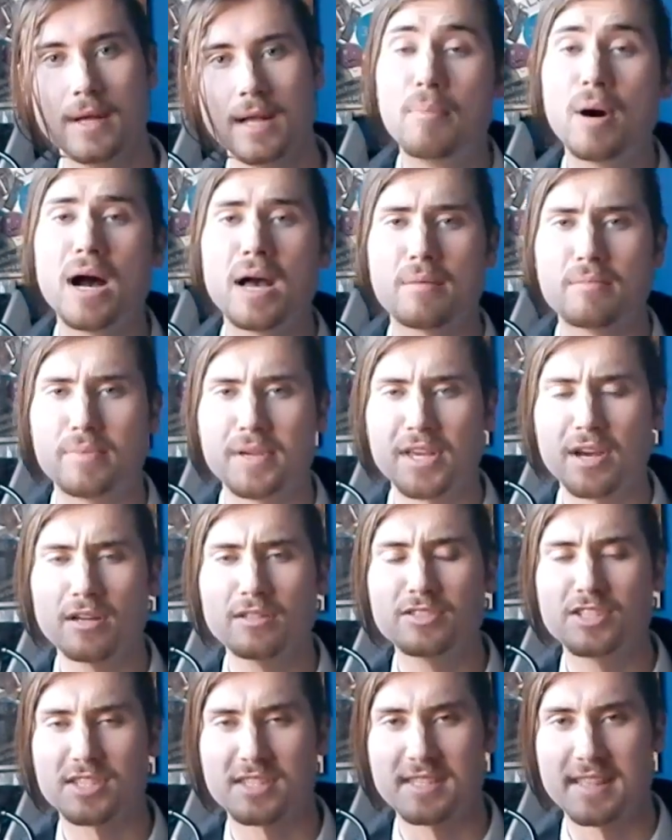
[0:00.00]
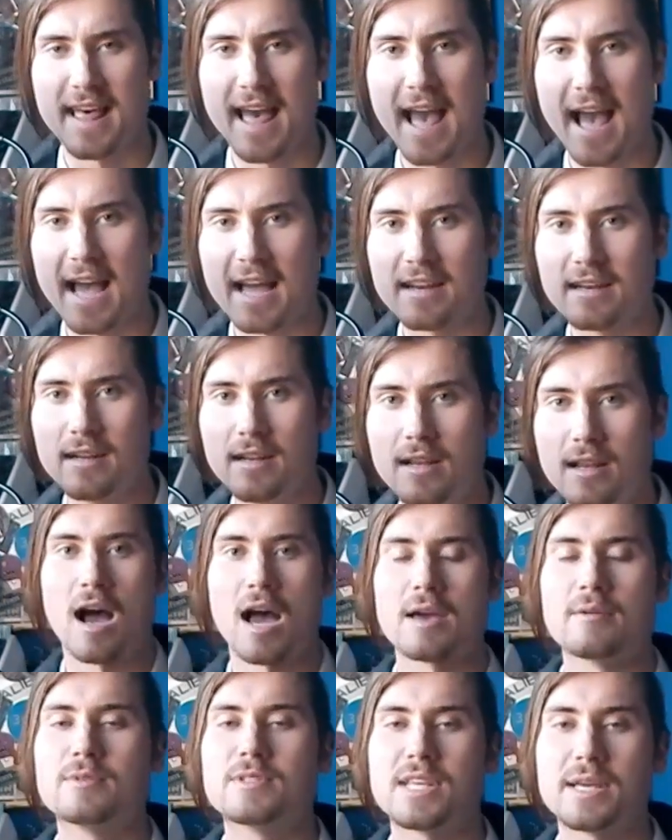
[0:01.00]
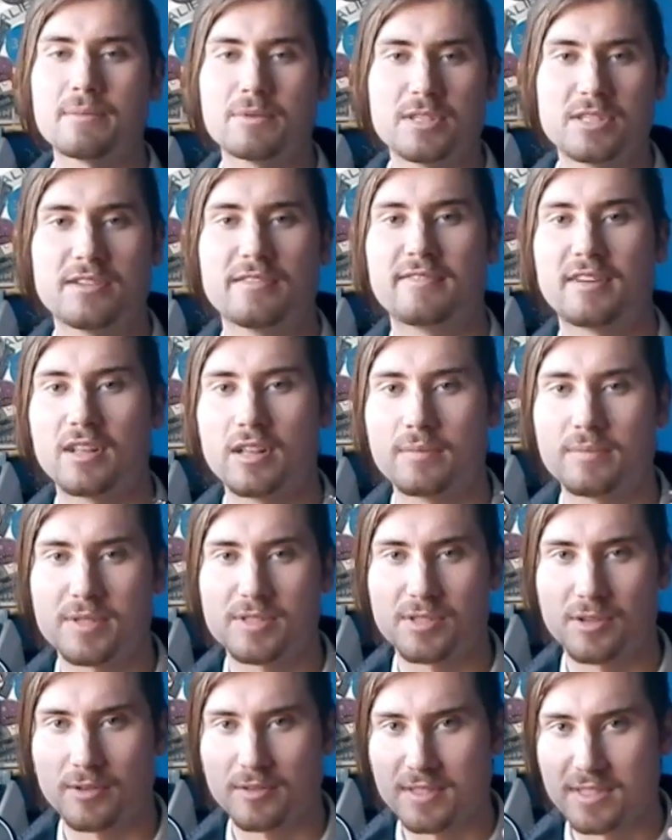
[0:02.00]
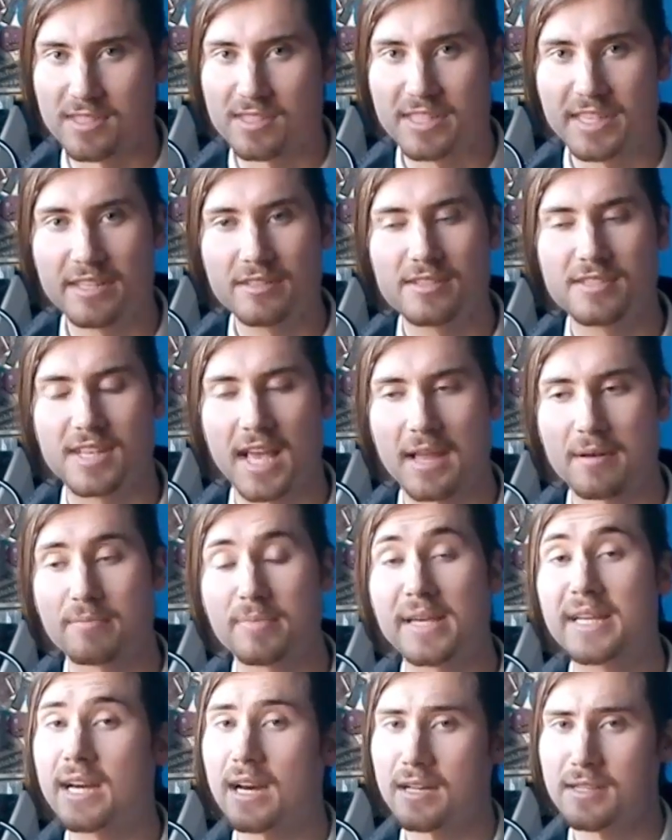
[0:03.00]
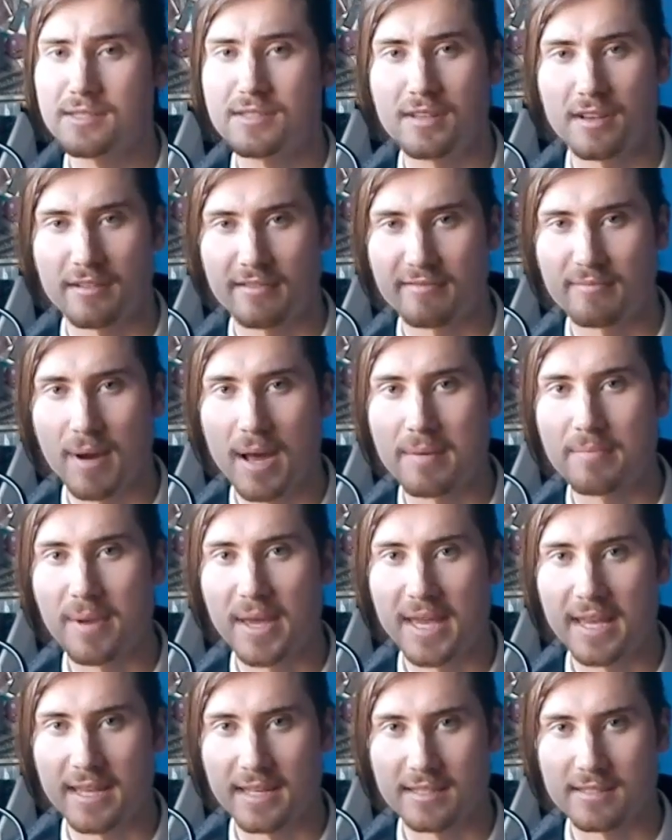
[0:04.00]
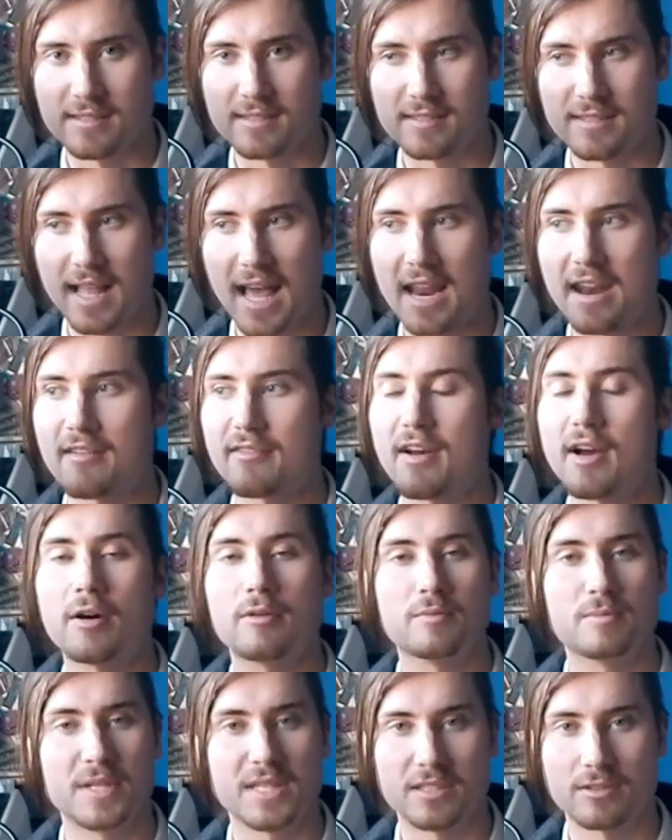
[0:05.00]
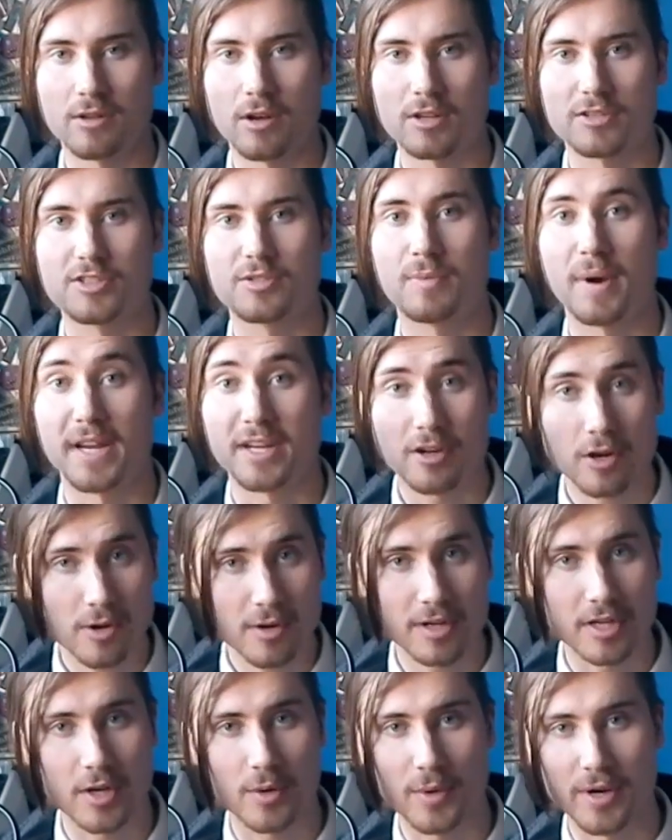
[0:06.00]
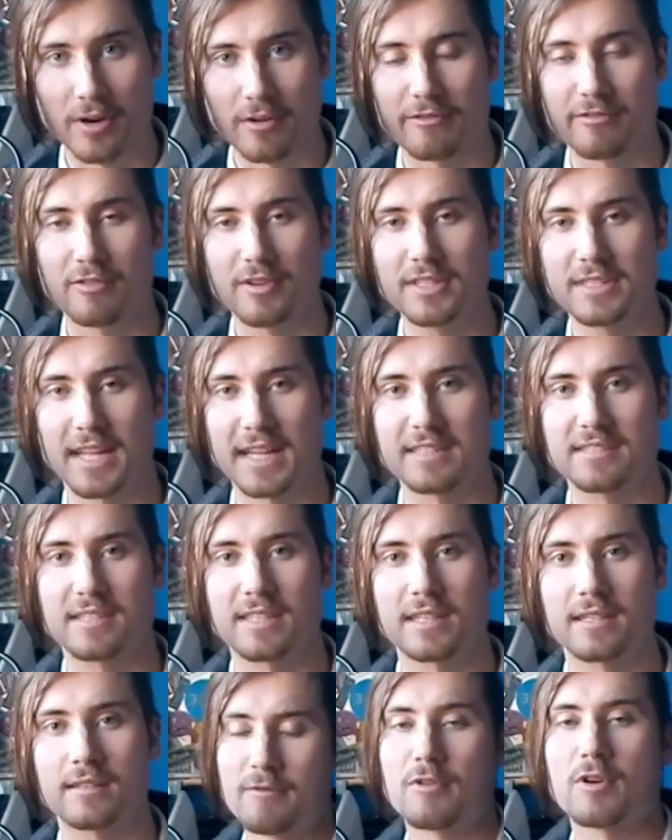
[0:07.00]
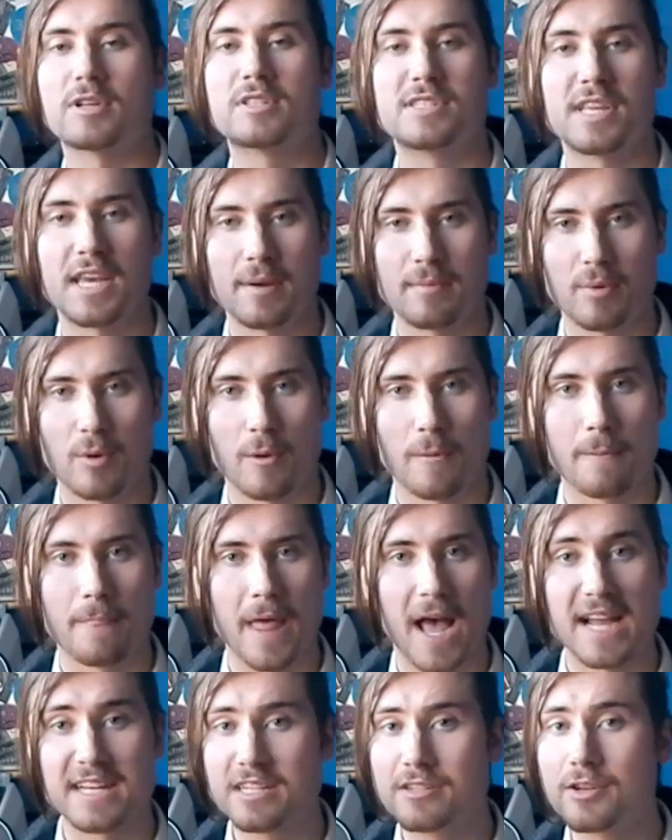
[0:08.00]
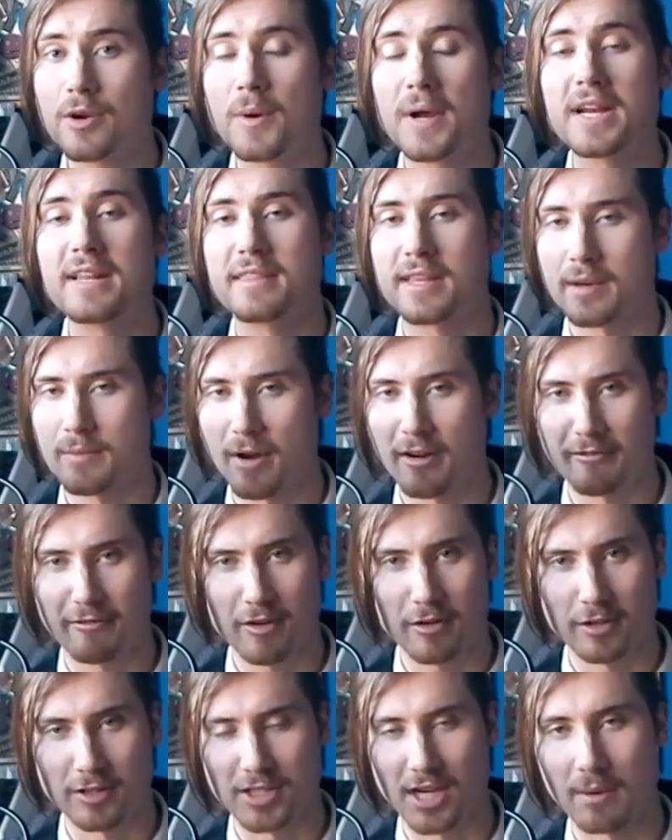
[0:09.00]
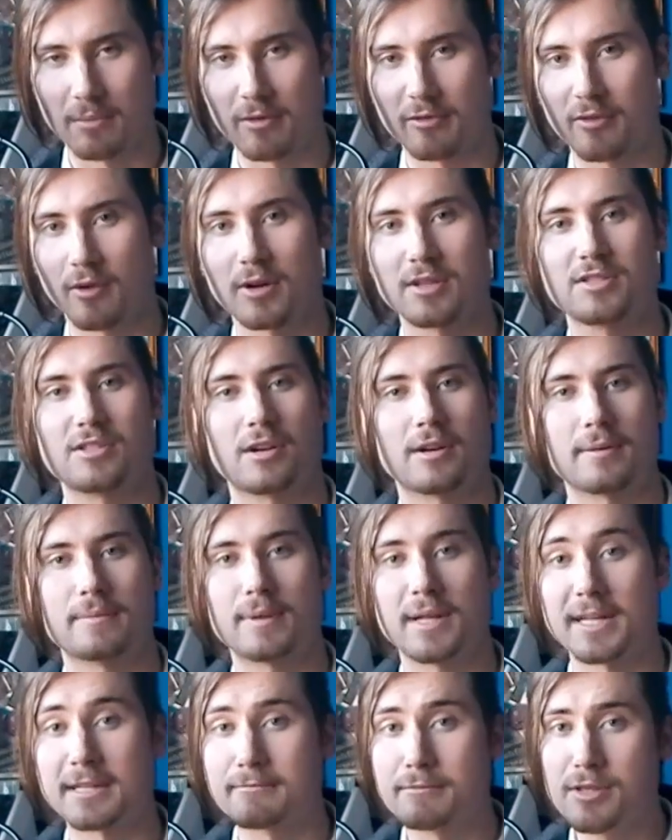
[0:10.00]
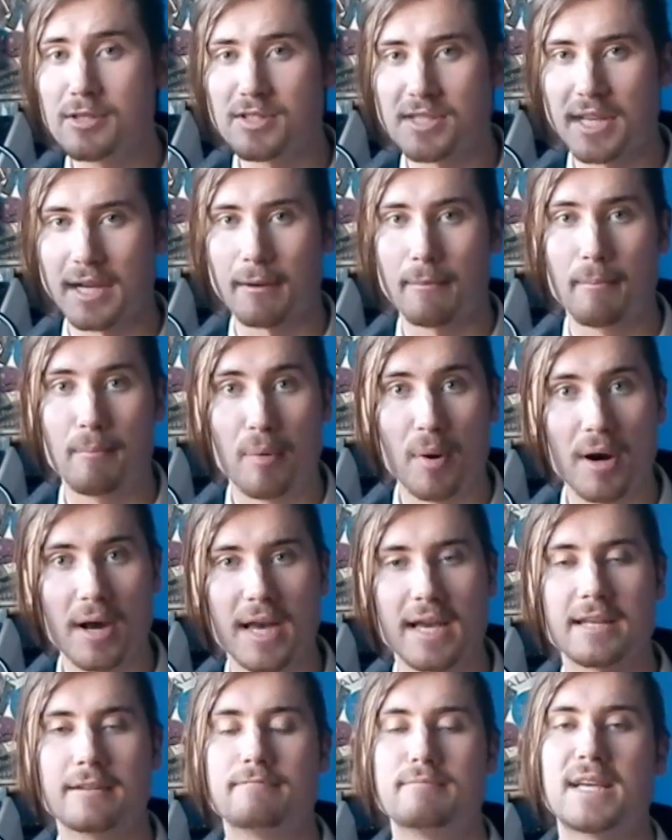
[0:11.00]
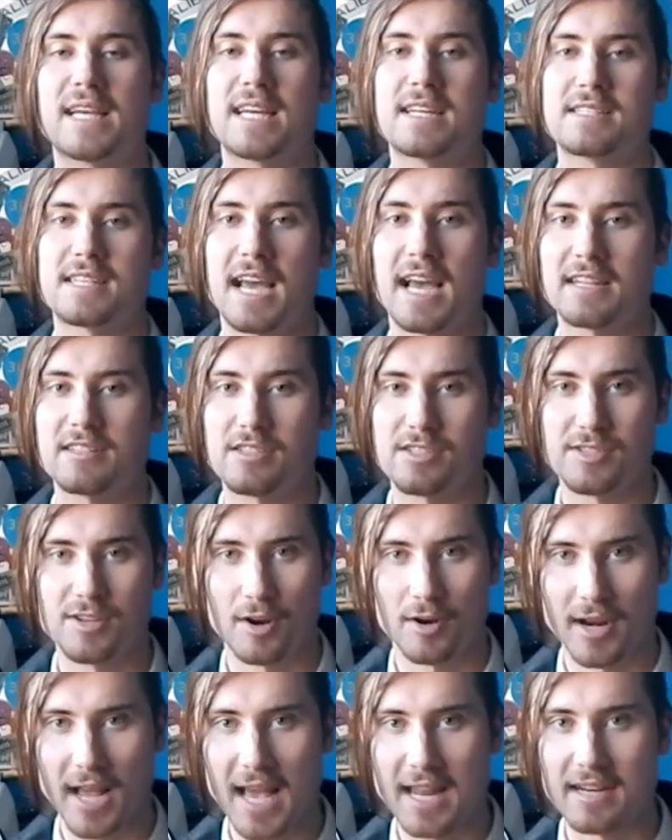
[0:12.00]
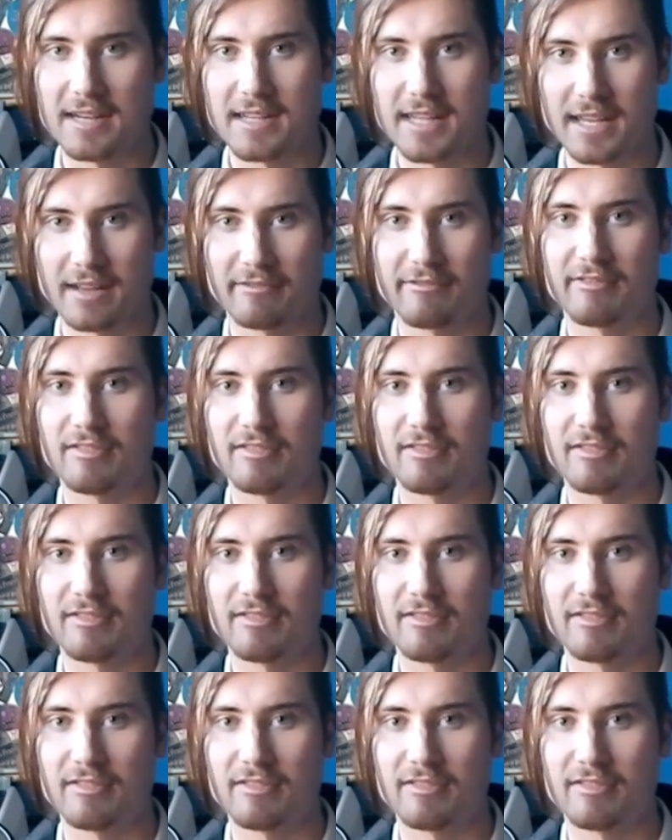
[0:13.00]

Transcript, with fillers: But beyond just that, I was able to develop a certain skill set because of my bands that have helped me to launch my current career freelancing. For example, I didn't know anything about Photoshop before I started playing music, but because I had to start editing